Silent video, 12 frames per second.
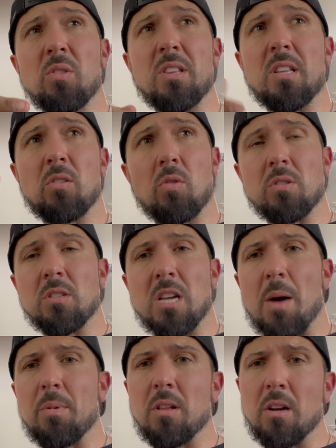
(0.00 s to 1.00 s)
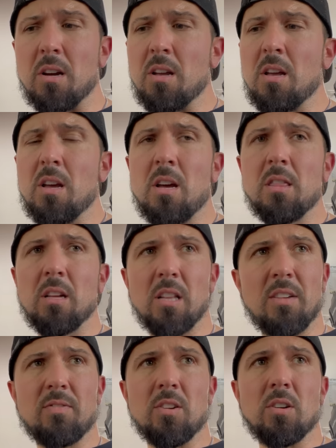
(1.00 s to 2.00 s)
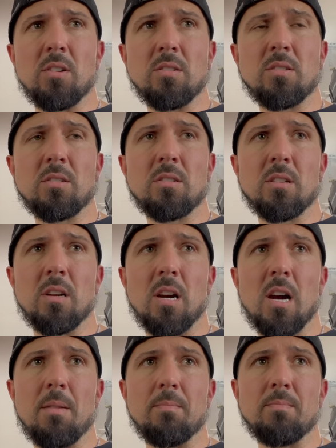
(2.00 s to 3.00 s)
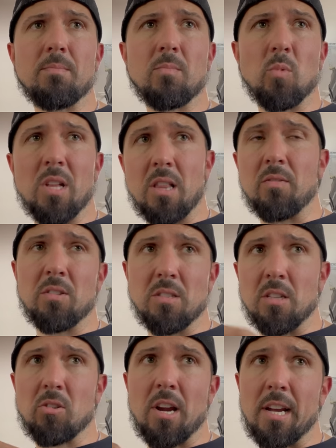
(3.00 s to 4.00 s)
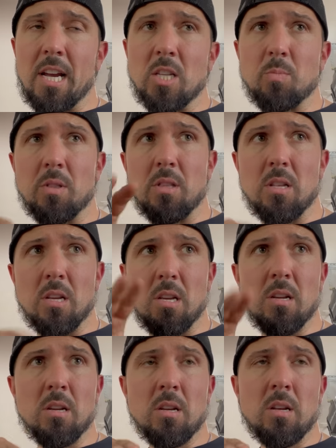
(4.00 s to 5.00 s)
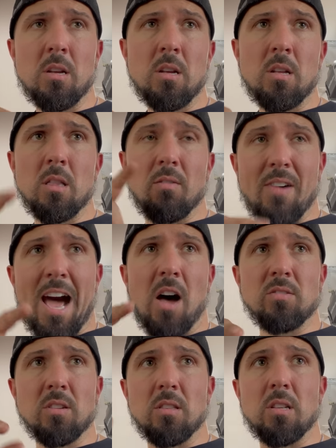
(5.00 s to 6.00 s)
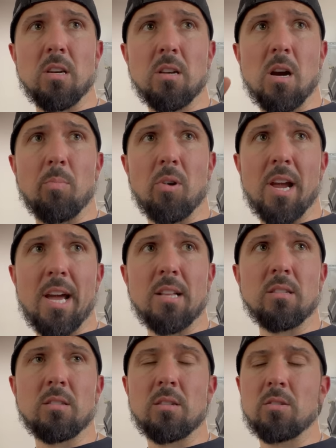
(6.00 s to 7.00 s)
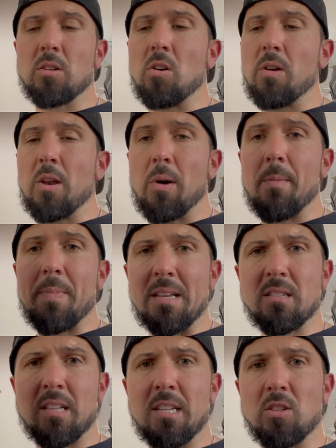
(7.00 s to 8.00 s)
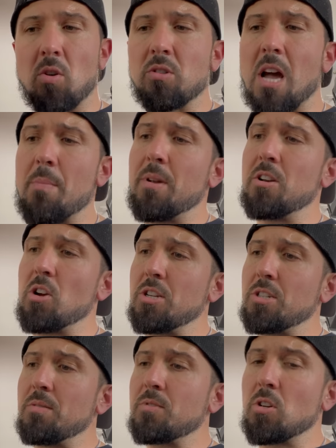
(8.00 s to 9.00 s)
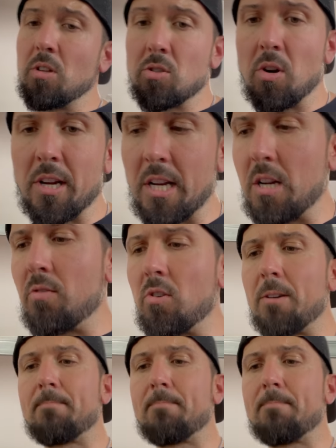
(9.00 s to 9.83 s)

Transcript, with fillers: and then of course the top of the, the lifters, um, well, that lifter's in the crankcase, but the the valves on the upper heads. So anyway, this cleans the whole top end of your engine. So let's go ahead and get it over.